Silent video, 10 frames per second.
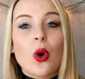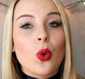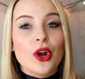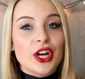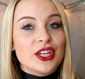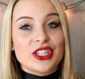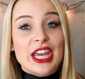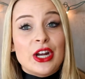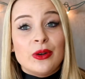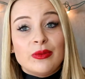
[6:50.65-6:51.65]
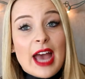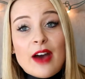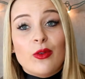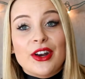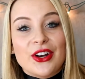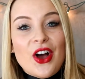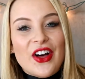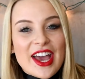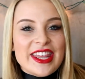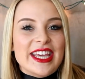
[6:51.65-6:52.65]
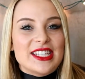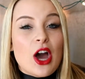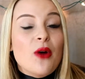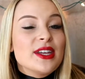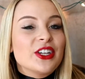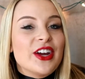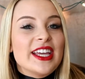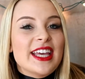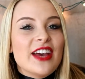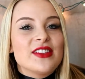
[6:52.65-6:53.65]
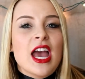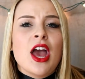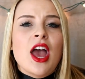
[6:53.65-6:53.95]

or they don't have one at all. I think it's always a great gift.